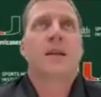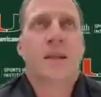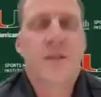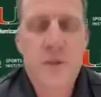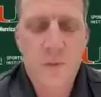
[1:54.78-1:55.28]

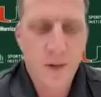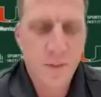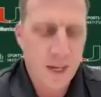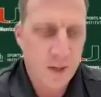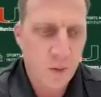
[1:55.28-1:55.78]
yeah, to the running
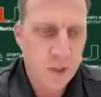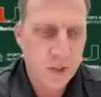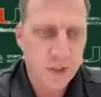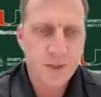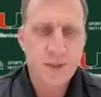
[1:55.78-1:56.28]
back
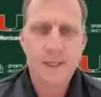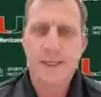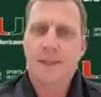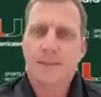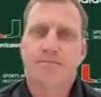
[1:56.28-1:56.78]
question.
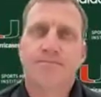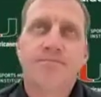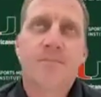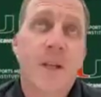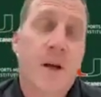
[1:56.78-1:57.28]
Um,
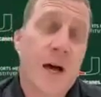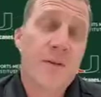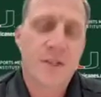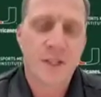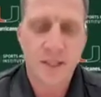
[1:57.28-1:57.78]
you know,
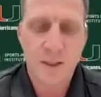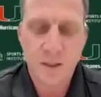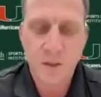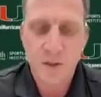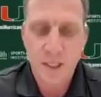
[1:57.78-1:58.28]
obviously
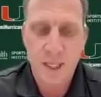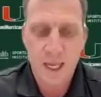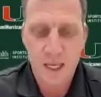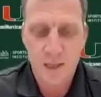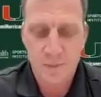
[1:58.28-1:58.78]
losing
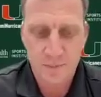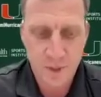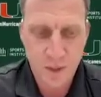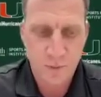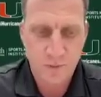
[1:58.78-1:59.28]
Cam,
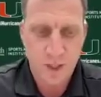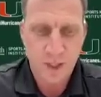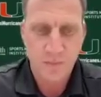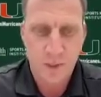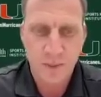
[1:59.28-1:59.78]
you know, we've
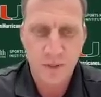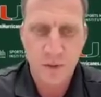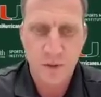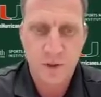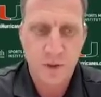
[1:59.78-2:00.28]
lost probably
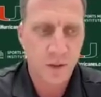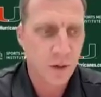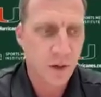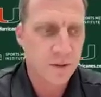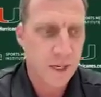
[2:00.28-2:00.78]
two of our
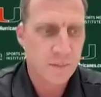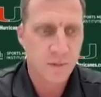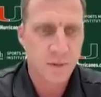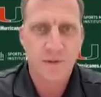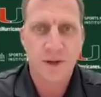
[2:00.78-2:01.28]
our top
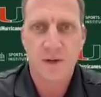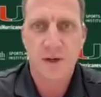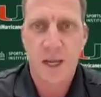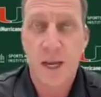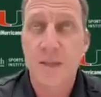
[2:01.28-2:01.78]
three
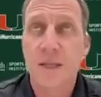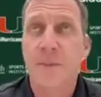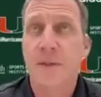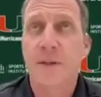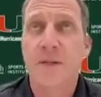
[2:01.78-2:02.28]
veteran guys
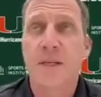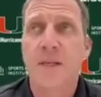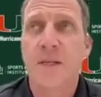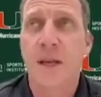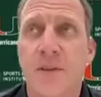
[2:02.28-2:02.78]
coming into the
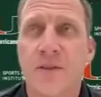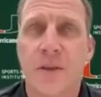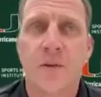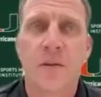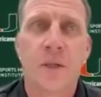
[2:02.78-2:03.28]
season
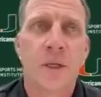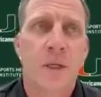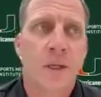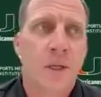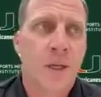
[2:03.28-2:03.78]
So,
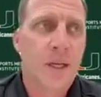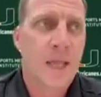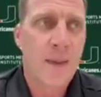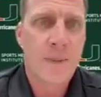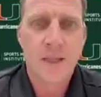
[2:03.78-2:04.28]
and
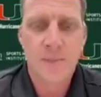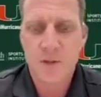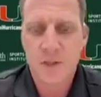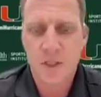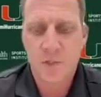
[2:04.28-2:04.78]
Cam had the
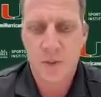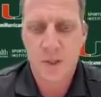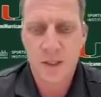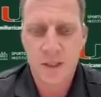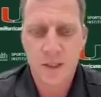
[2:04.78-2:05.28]
most
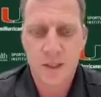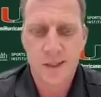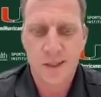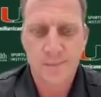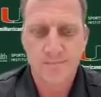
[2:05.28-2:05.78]
experience.
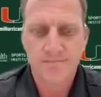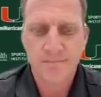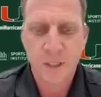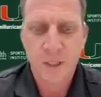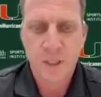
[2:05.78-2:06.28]
Um,
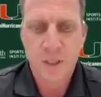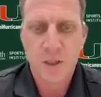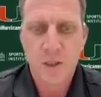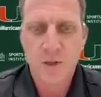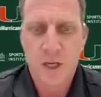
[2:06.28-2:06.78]

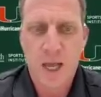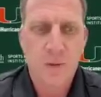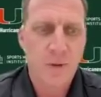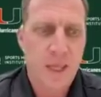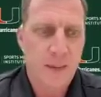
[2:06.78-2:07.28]
you lose a
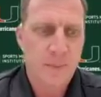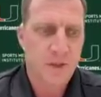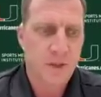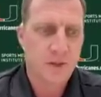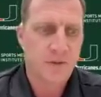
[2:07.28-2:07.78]
lot with Cam in
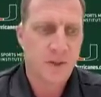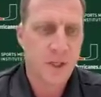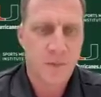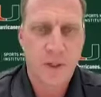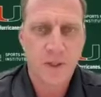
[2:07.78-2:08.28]
terms of the
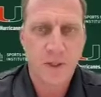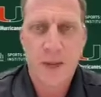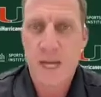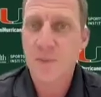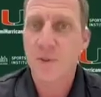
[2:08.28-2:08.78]
experience in
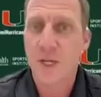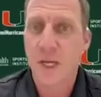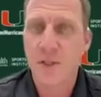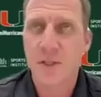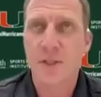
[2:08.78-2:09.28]
pass
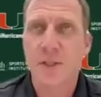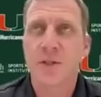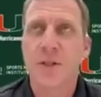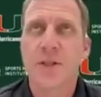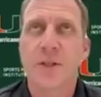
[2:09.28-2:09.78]
protection and
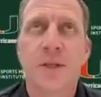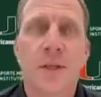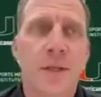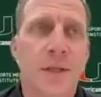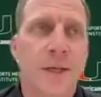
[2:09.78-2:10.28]
just,
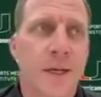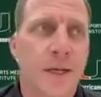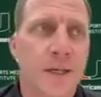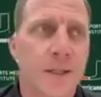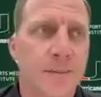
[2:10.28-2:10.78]

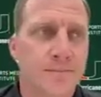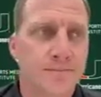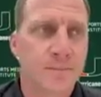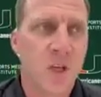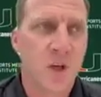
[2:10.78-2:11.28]

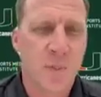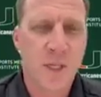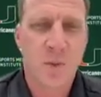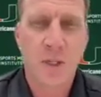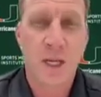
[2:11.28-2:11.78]
um, you know,
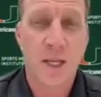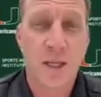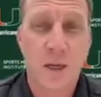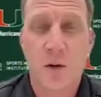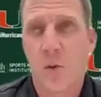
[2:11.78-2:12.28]
especially when you got a
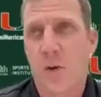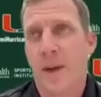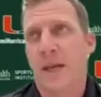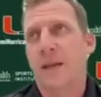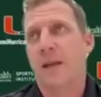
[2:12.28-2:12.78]
young
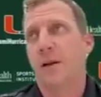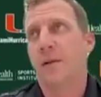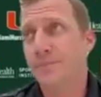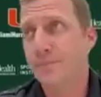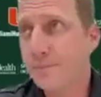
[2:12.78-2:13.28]
quarterback in
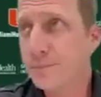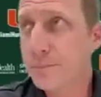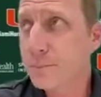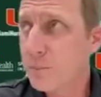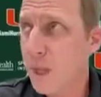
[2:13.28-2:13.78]
there.
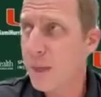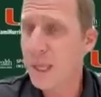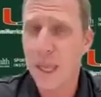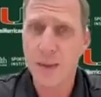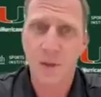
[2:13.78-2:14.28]
I mean,
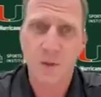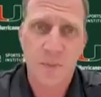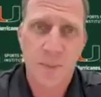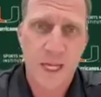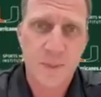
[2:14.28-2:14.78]
Cam knows
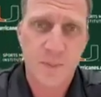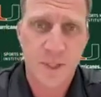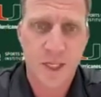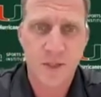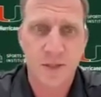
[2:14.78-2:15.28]
the pass
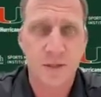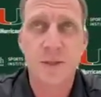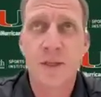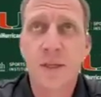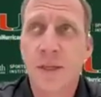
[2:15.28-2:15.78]

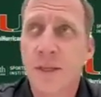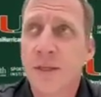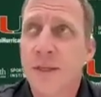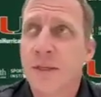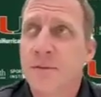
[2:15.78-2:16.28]
protections,
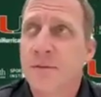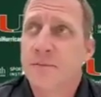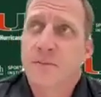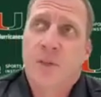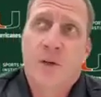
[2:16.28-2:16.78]

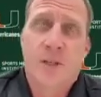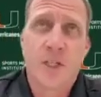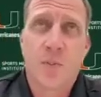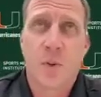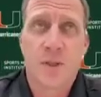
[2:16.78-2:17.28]
you know, at
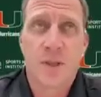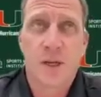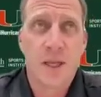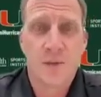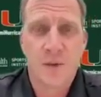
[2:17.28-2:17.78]
this point to the
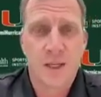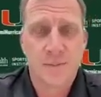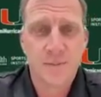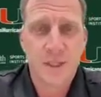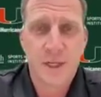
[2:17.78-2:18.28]
level that
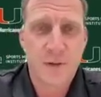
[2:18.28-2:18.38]
you know